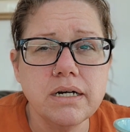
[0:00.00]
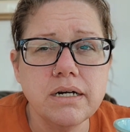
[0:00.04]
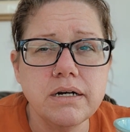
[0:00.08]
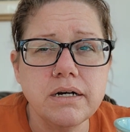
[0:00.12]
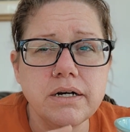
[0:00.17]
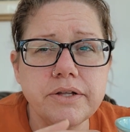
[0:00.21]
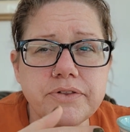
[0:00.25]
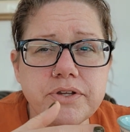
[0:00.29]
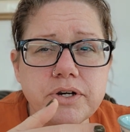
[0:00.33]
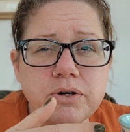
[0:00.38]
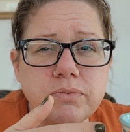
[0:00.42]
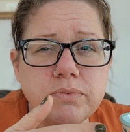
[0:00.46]

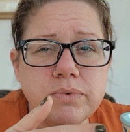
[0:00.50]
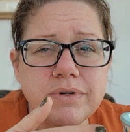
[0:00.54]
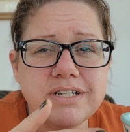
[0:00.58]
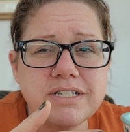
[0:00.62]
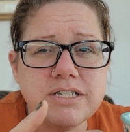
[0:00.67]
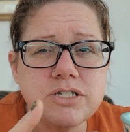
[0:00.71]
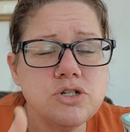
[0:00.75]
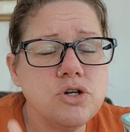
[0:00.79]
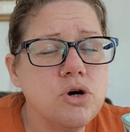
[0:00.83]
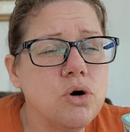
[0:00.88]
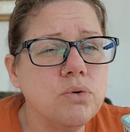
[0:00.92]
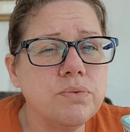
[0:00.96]
There
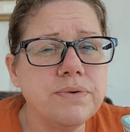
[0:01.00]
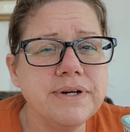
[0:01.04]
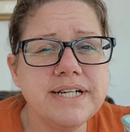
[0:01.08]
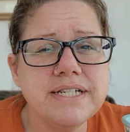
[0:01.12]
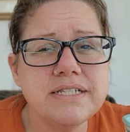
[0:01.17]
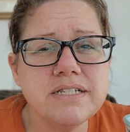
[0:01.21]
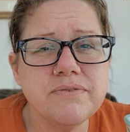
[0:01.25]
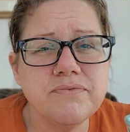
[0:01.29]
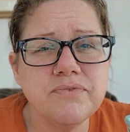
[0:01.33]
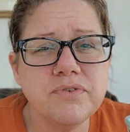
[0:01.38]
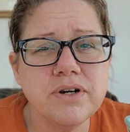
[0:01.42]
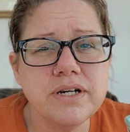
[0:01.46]
was no
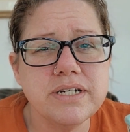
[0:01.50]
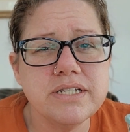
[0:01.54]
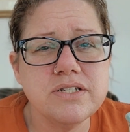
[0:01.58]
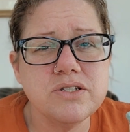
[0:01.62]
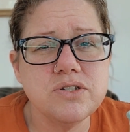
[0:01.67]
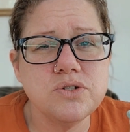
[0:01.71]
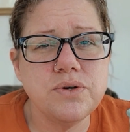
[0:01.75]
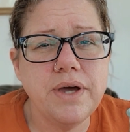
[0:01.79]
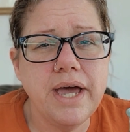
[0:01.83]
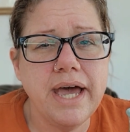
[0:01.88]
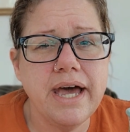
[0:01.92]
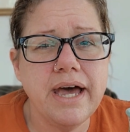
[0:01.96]
reason for us
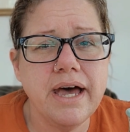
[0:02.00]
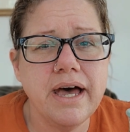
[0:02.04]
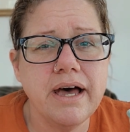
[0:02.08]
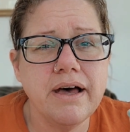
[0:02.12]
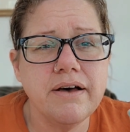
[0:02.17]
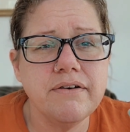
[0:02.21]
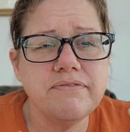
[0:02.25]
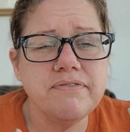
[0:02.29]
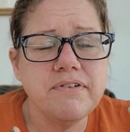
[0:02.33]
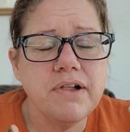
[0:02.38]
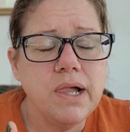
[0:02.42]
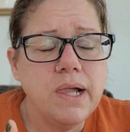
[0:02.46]
to
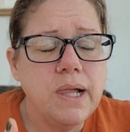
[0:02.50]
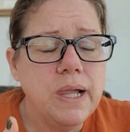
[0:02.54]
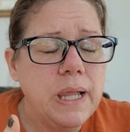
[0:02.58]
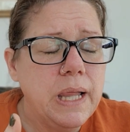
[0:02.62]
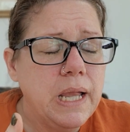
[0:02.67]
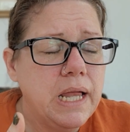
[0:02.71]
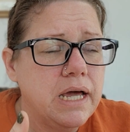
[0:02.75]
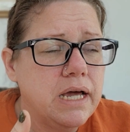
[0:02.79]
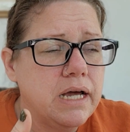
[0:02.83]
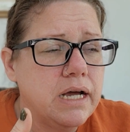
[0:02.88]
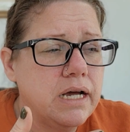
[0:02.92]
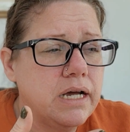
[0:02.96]
have
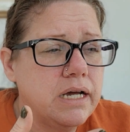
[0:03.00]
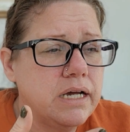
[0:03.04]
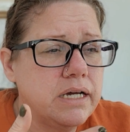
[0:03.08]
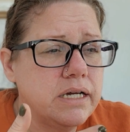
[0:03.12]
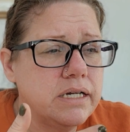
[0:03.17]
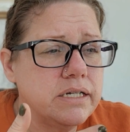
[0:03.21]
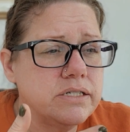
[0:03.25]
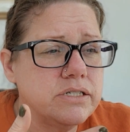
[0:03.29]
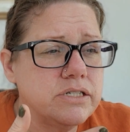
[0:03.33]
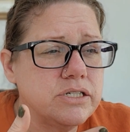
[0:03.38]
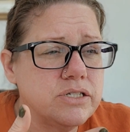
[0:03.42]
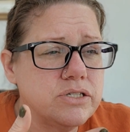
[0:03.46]

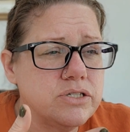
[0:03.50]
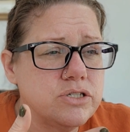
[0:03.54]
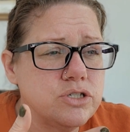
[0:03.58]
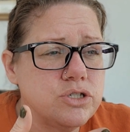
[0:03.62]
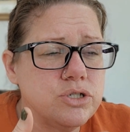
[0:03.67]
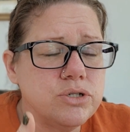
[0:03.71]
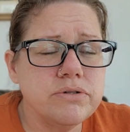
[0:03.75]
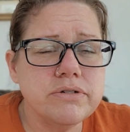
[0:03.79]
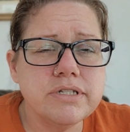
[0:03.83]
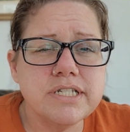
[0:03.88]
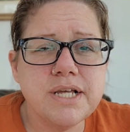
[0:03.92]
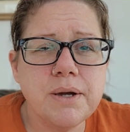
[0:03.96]

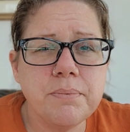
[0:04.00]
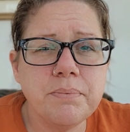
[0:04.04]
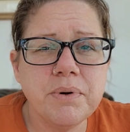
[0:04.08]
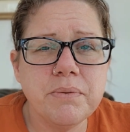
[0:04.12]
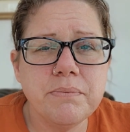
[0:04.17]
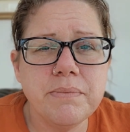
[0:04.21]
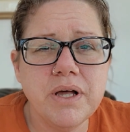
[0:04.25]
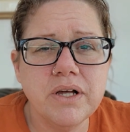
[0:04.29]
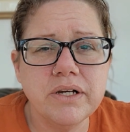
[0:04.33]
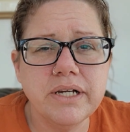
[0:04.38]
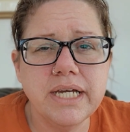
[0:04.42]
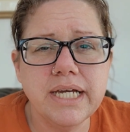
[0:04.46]
two
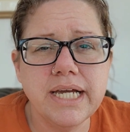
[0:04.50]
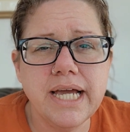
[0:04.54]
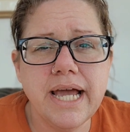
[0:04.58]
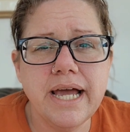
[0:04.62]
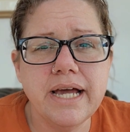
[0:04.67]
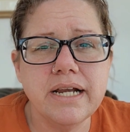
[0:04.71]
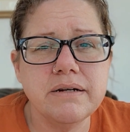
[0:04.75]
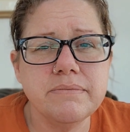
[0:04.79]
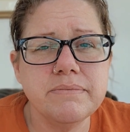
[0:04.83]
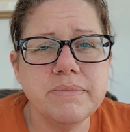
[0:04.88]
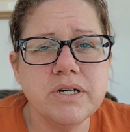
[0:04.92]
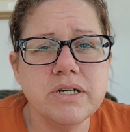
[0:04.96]
separate milking
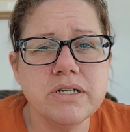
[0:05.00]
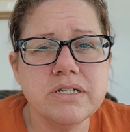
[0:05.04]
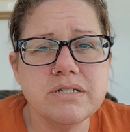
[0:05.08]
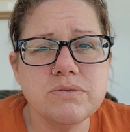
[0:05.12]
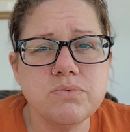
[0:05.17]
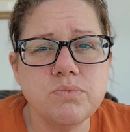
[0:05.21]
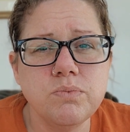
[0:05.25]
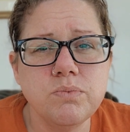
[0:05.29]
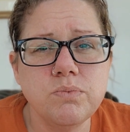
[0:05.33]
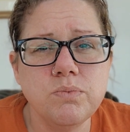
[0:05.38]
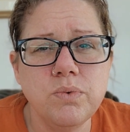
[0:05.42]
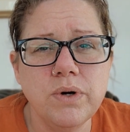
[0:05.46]
animals
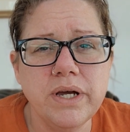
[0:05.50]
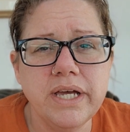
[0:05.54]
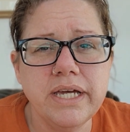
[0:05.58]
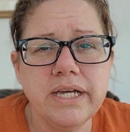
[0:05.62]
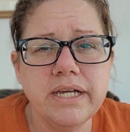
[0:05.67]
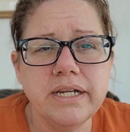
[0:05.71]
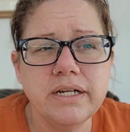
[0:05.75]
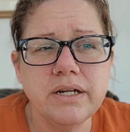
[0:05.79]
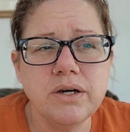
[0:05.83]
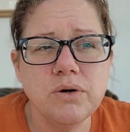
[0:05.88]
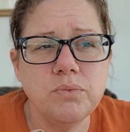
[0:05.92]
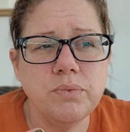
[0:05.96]

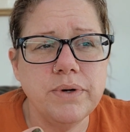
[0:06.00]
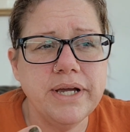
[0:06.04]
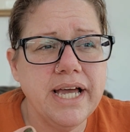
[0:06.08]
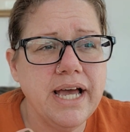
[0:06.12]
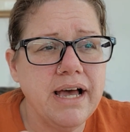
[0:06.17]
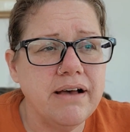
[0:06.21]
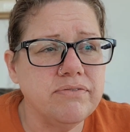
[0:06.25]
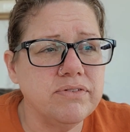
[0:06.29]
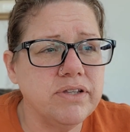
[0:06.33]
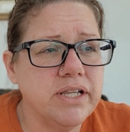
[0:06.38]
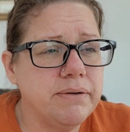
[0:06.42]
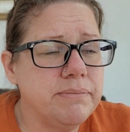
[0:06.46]
when we
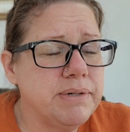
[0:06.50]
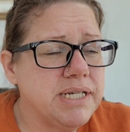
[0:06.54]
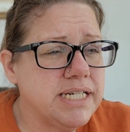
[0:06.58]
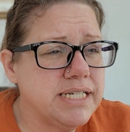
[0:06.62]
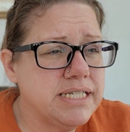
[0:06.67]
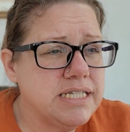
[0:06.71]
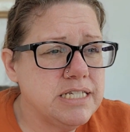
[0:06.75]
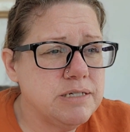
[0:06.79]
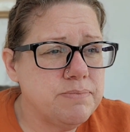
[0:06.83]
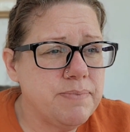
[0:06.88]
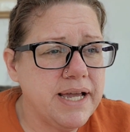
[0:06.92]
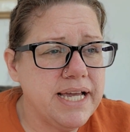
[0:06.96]
have
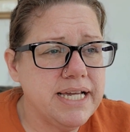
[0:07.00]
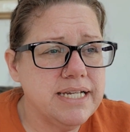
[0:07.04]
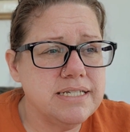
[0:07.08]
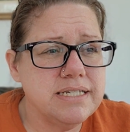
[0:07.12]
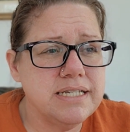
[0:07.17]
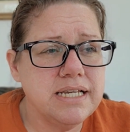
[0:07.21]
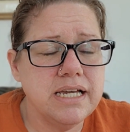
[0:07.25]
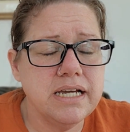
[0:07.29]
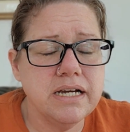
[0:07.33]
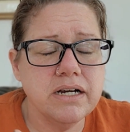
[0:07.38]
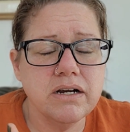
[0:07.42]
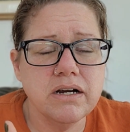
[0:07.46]
limited space
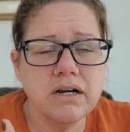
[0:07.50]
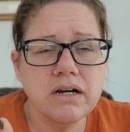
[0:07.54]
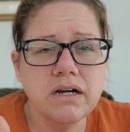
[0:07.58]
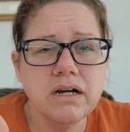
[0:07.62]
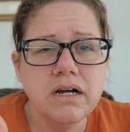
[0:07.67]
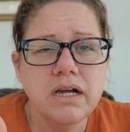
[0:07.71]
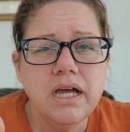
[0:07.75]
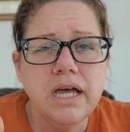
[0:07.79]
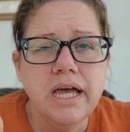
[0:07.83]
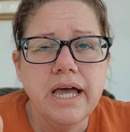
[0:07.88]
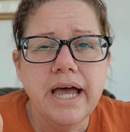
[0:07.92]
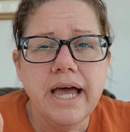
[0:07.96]
here
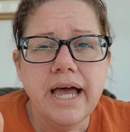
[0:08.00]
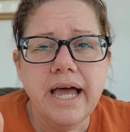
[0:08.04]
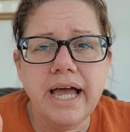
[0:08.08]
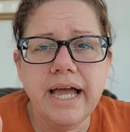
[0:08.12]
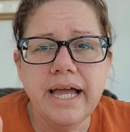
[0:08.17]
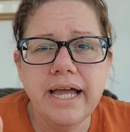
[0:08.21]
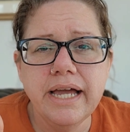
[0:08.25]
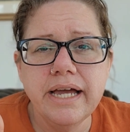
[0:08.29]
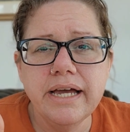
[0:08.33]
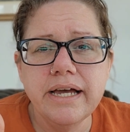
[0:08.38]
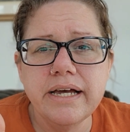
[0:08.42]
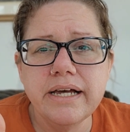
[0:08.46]

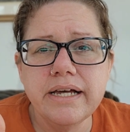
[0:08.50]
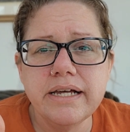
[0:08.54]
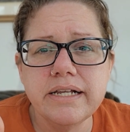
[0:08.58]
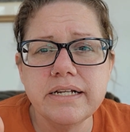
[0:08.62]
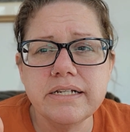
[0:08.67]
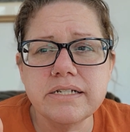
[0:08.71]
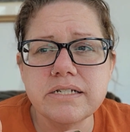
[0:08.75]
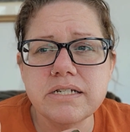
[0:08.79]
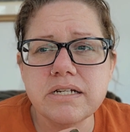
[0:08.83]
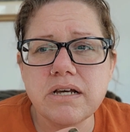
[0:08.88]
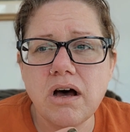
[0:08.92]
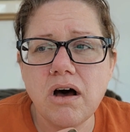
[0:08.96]
and